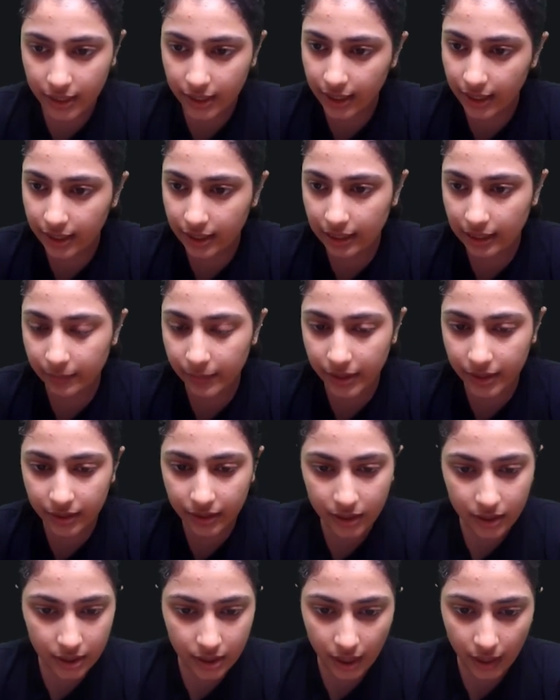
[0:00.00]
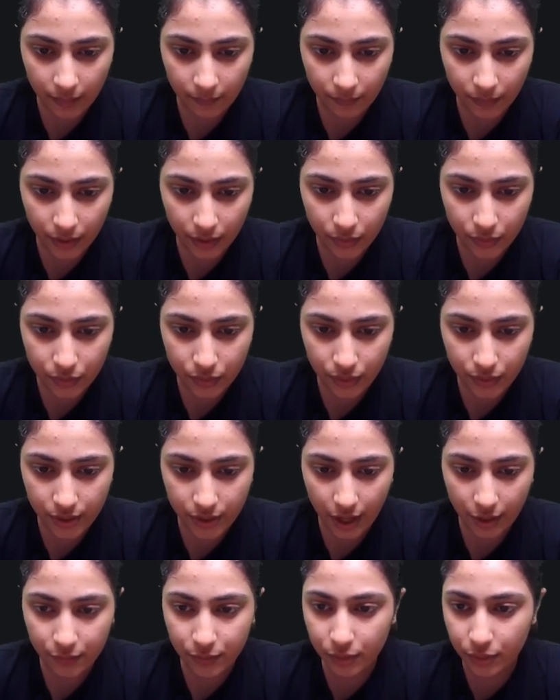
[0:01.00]
It will be in the same way. You just
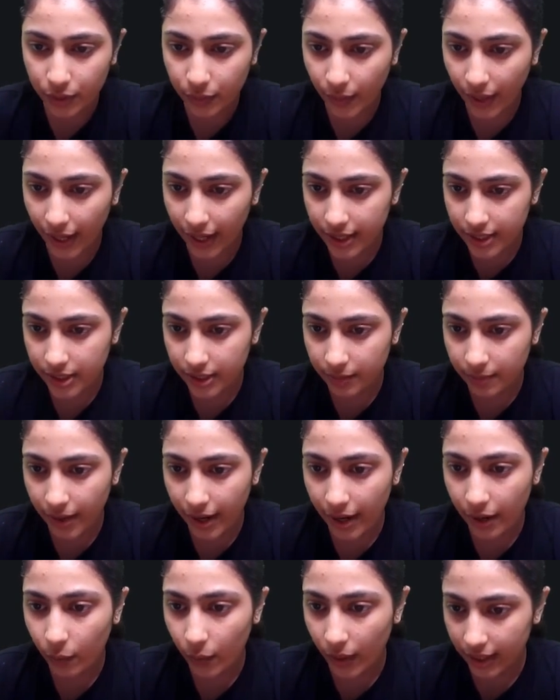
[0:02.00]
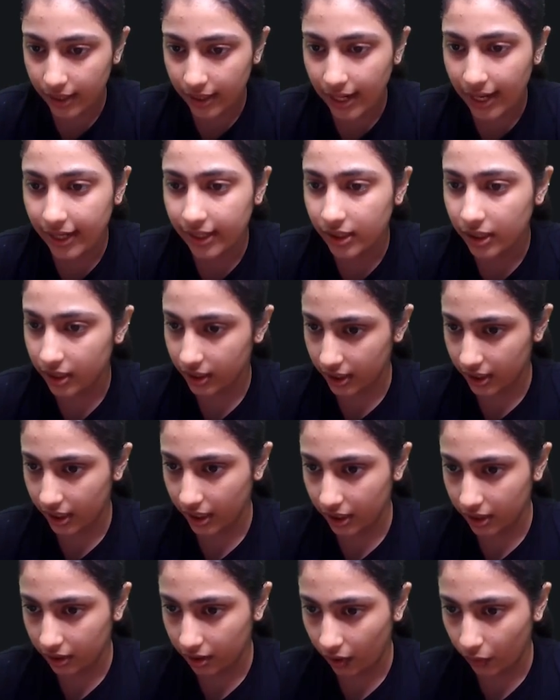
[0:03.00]
have to divide it by
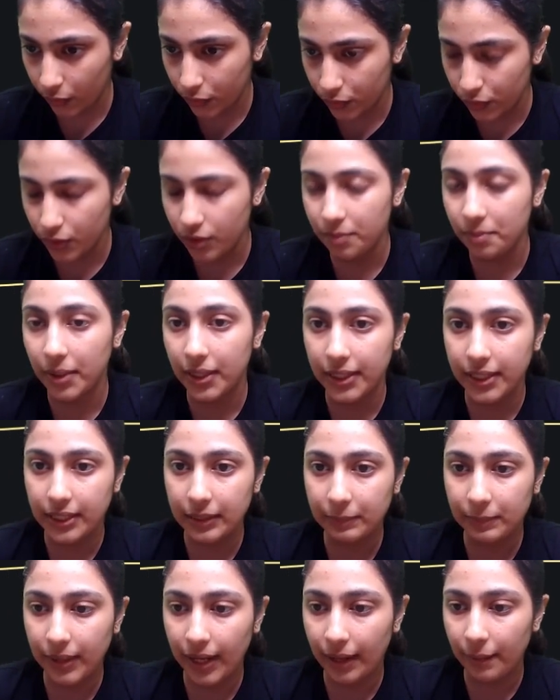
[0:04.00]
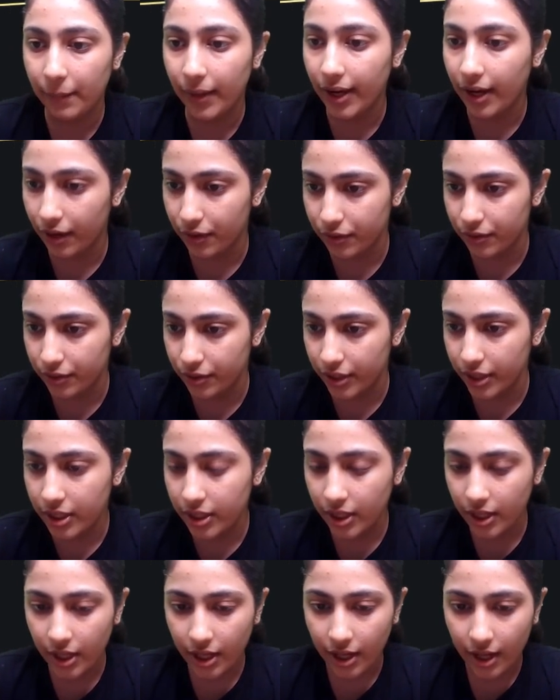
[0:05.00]
1,38,000 multiply by 100.
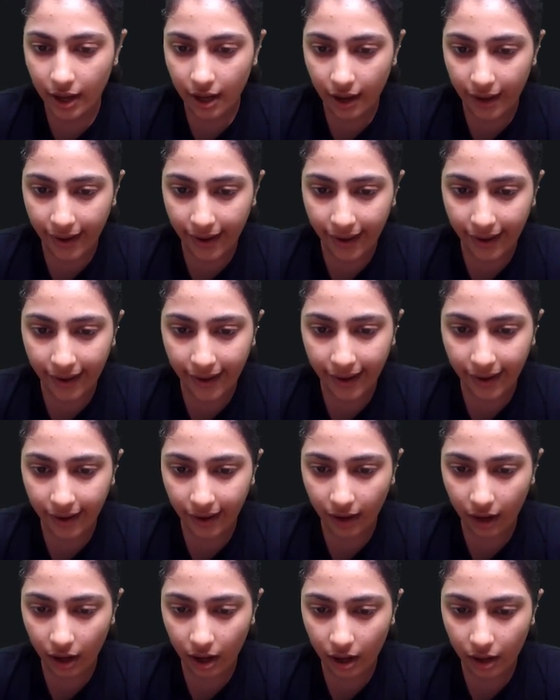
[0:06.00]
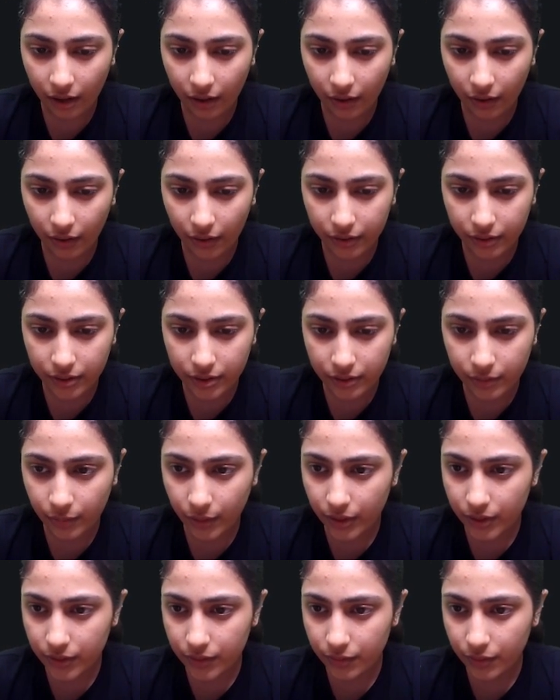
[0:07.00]
And this
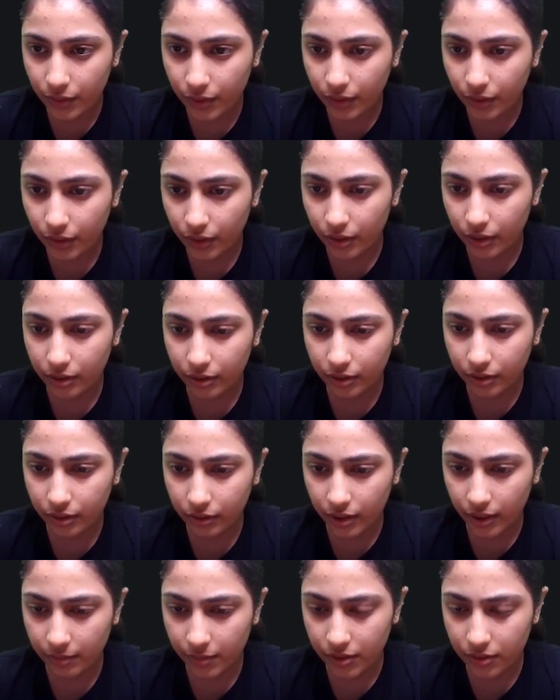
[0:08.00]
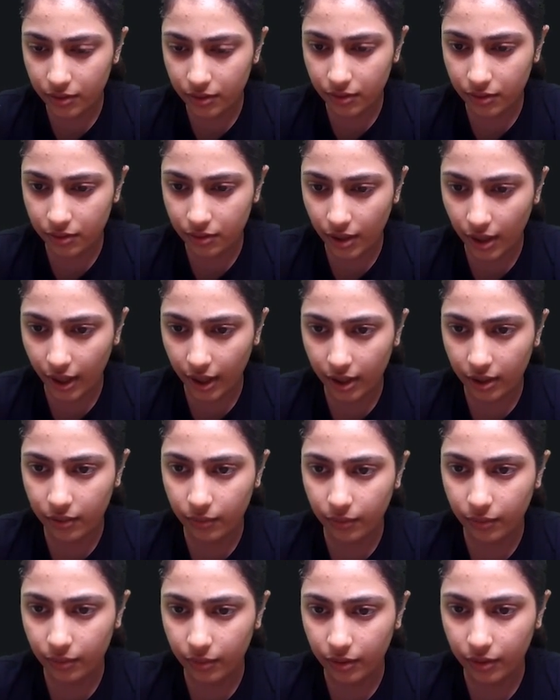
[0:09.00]
one's for let me just try
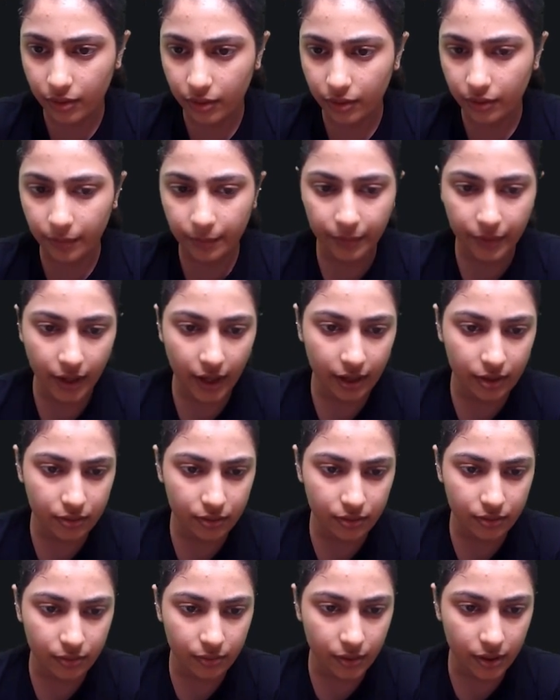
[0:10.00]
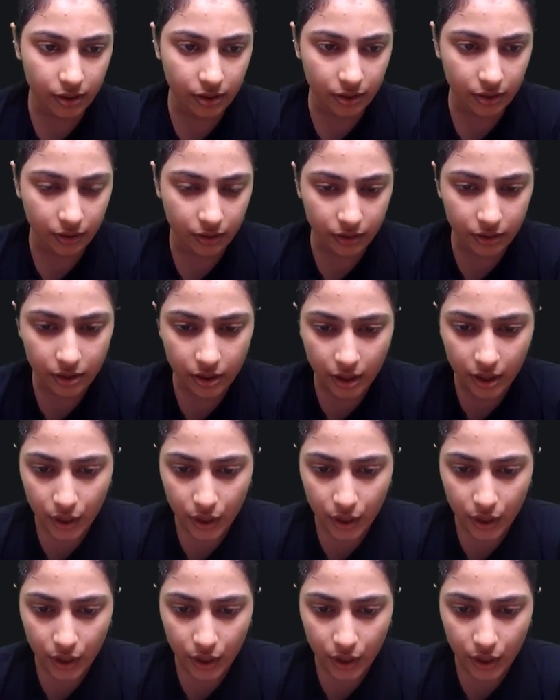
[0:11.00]
to I'll just do it here.